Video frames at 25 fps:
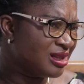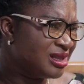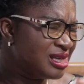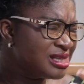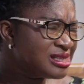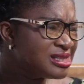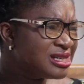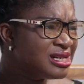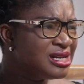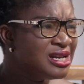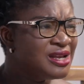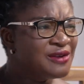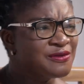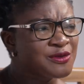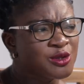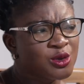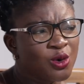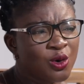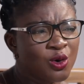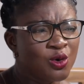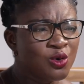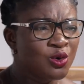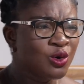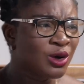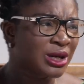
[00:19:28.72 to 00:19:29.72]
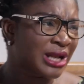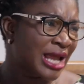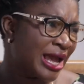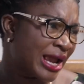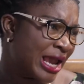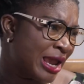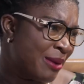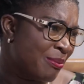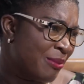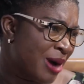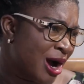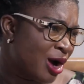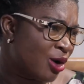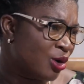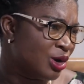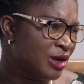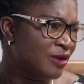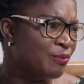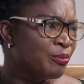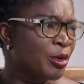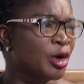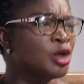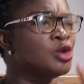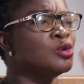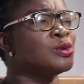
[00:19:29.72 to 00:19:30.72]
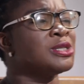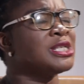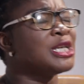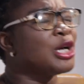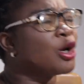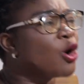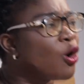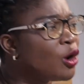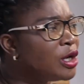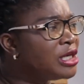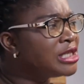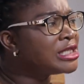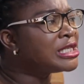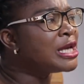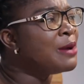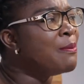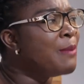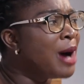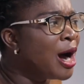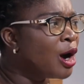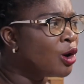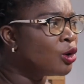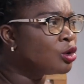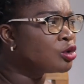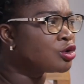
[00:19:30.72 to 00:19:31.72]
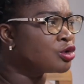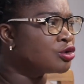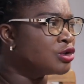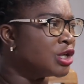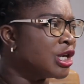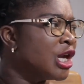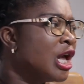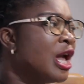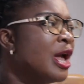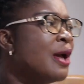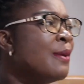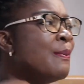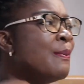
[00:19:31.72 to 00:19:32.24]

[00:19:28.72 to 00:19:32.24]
these leaves don't look like a mango leaf, but you still call it a mango tree.